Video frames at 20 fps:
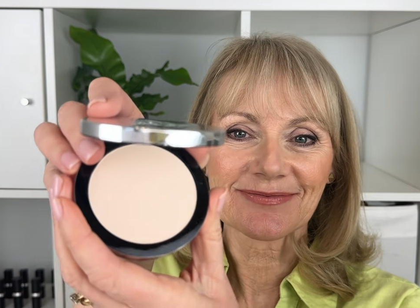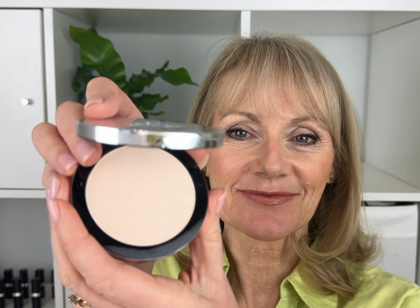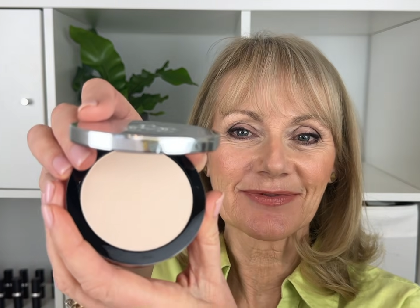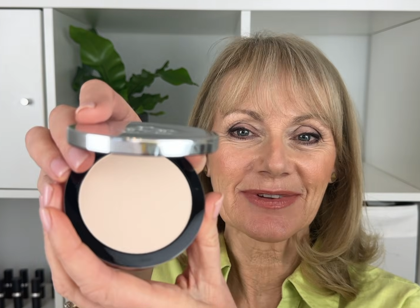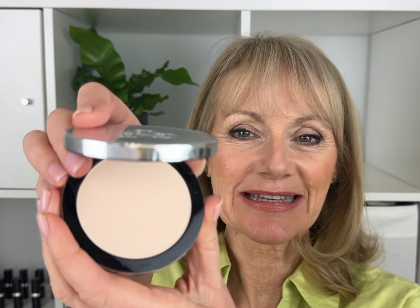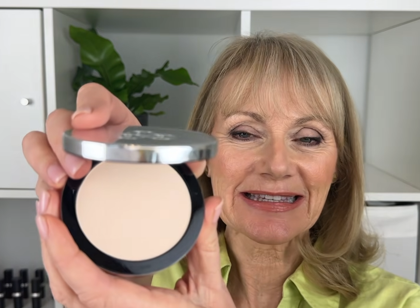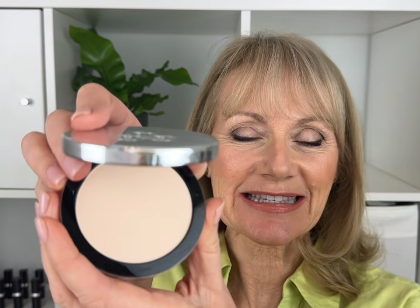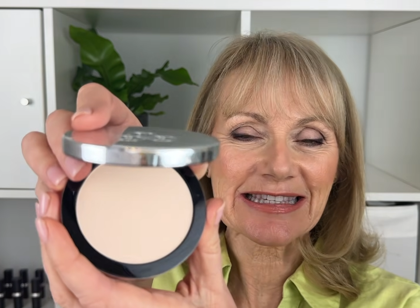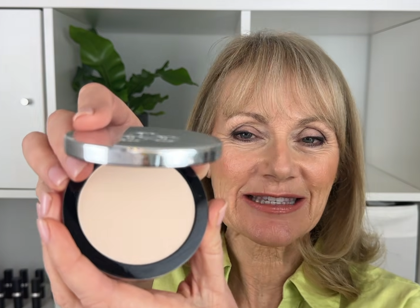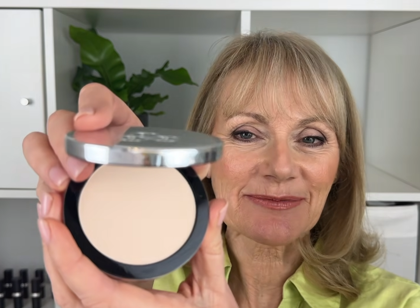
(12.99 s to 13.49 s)

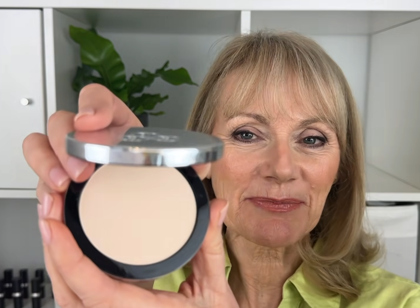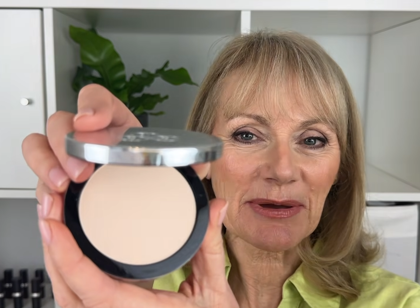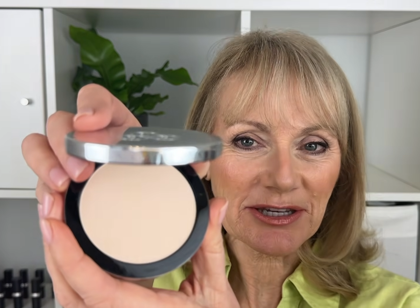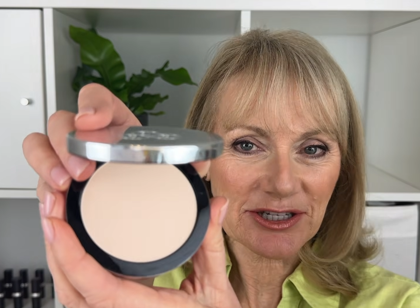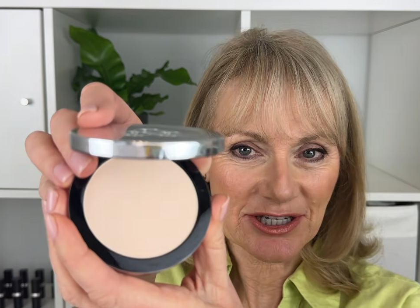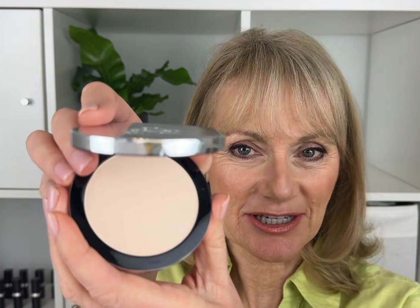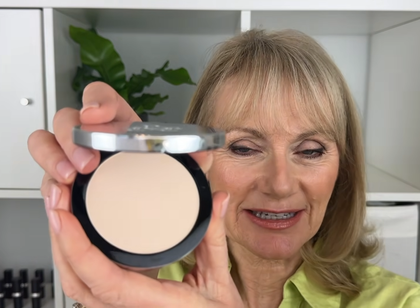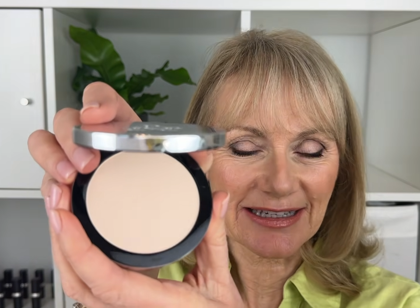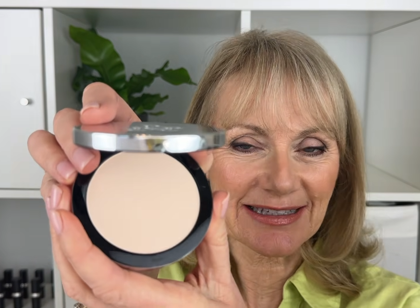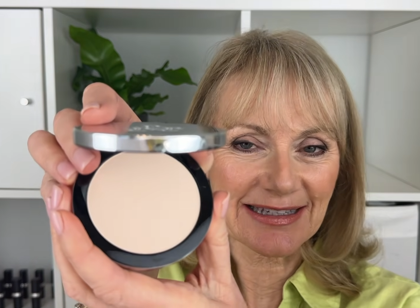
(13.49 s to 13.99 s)

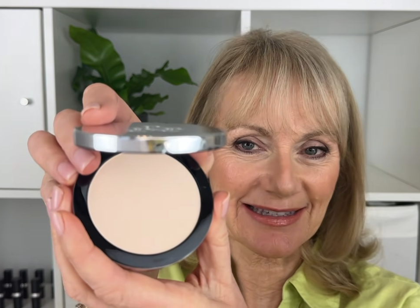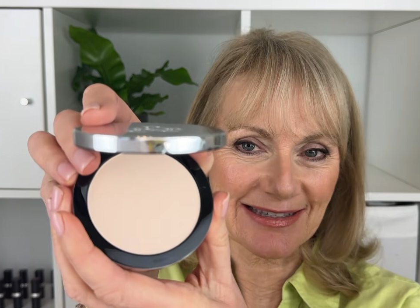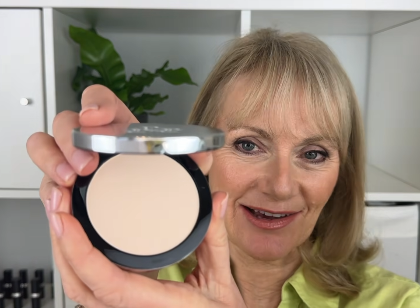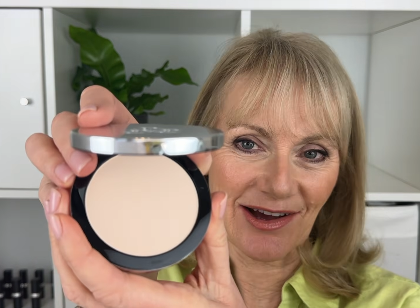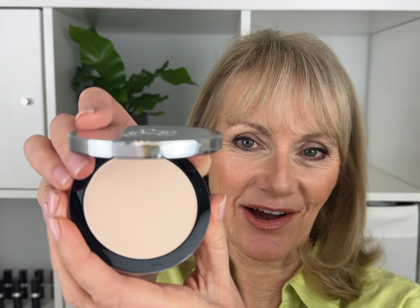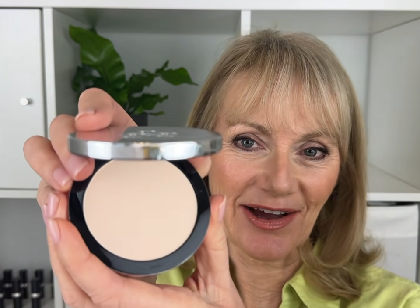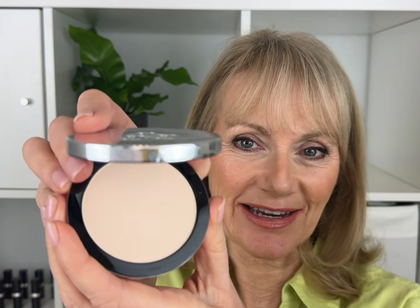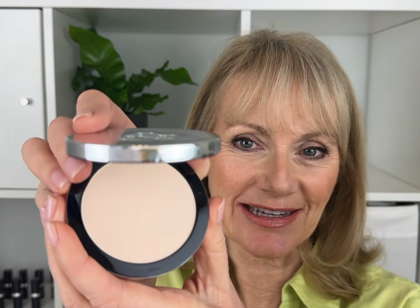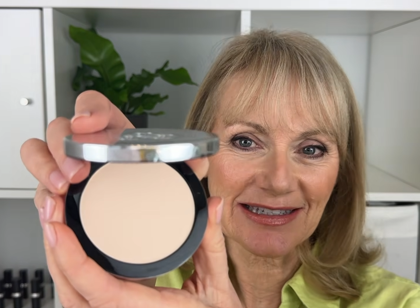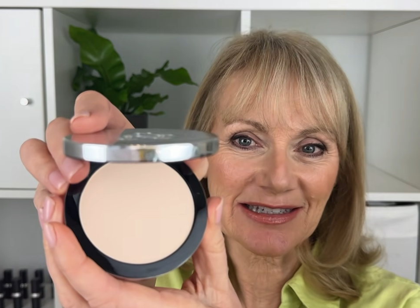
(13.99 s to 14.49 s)
especially
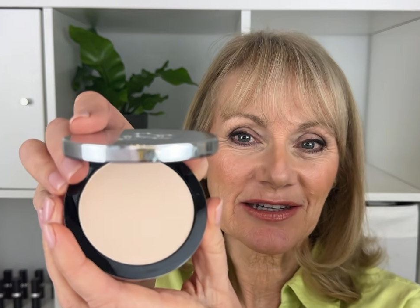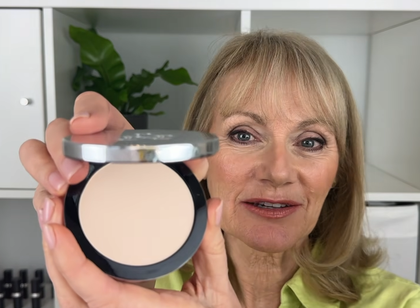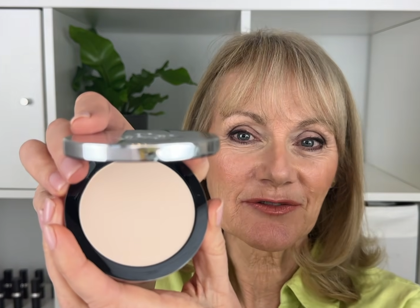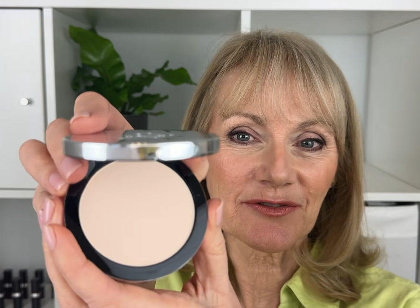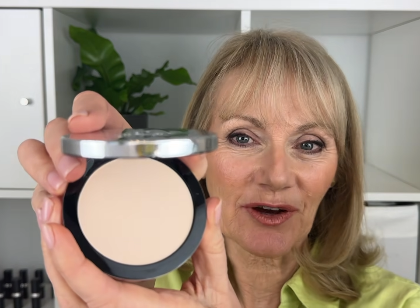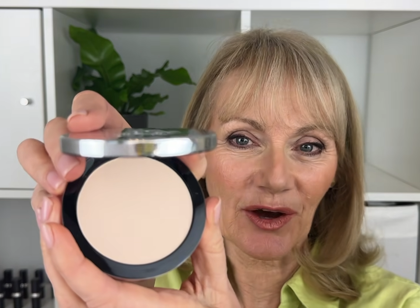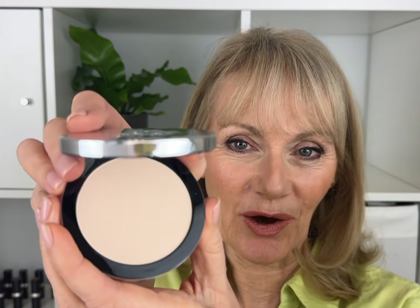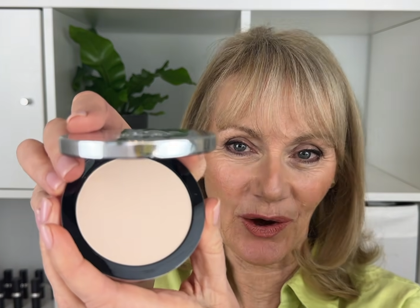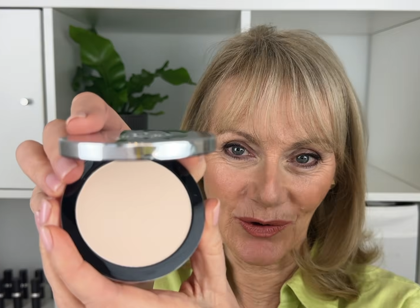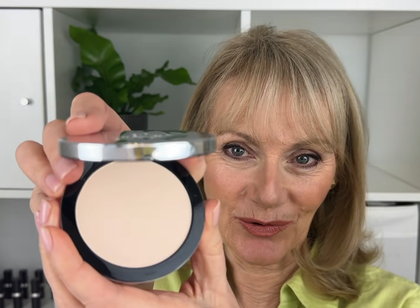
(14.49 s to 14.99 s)
designed
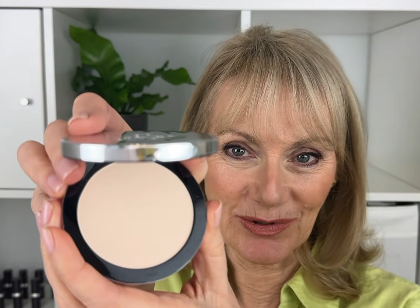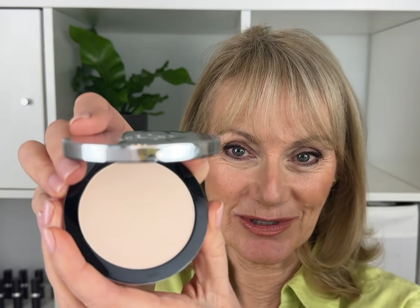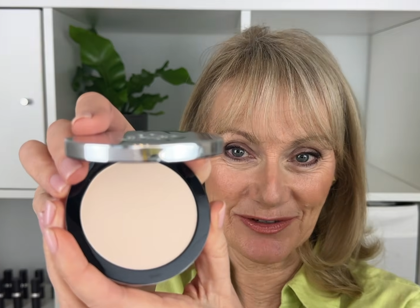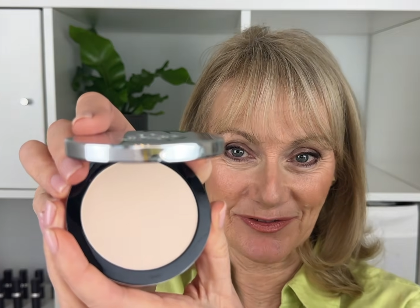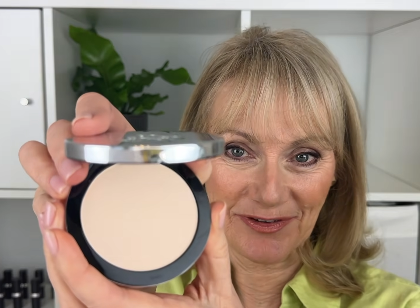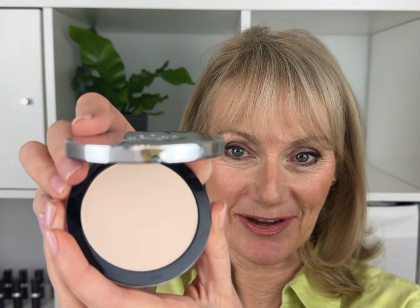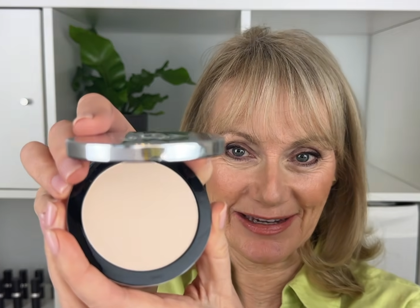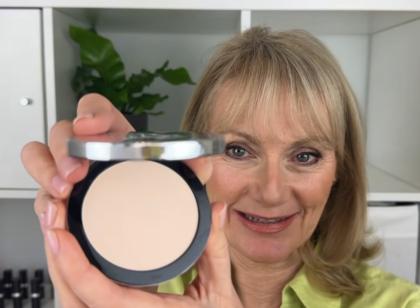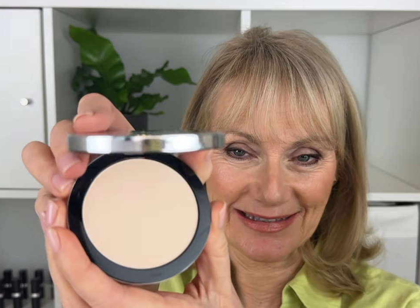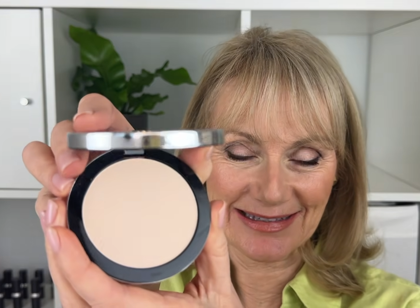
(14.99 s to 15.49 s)
for older
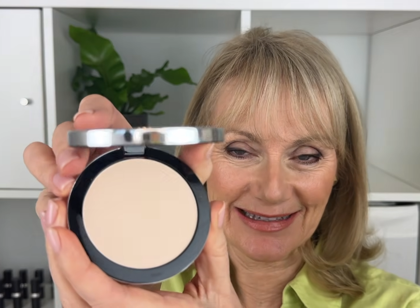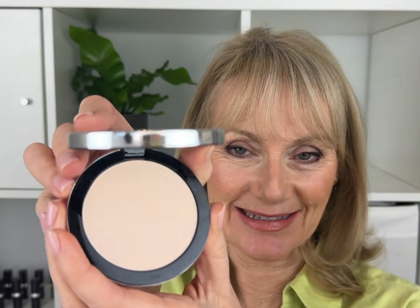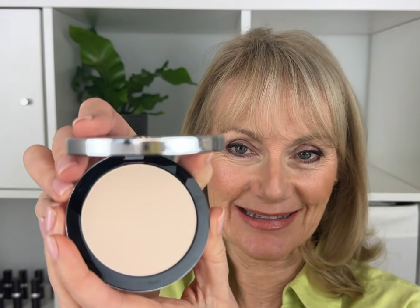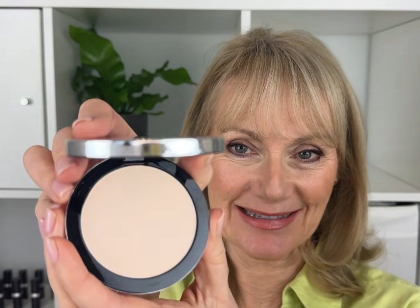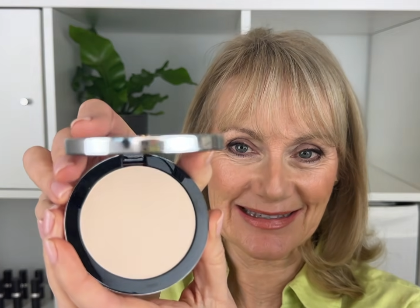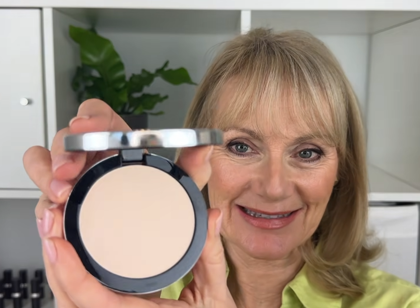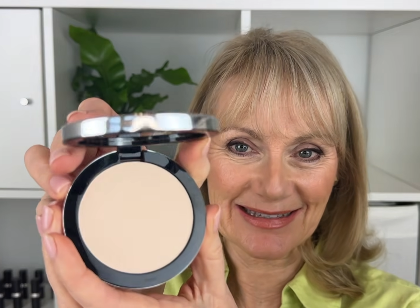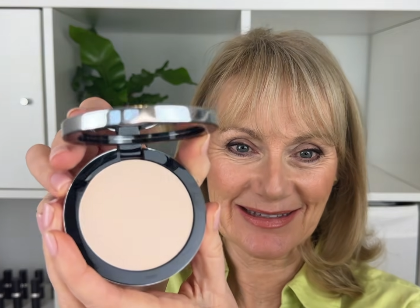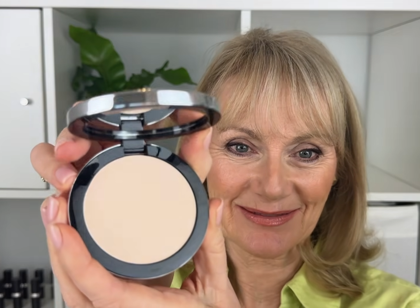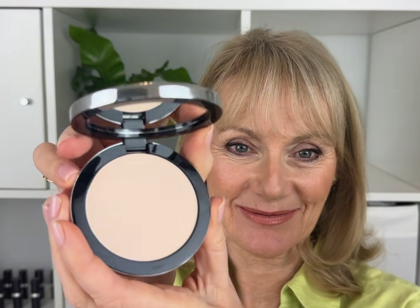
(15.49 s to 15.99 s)
faces.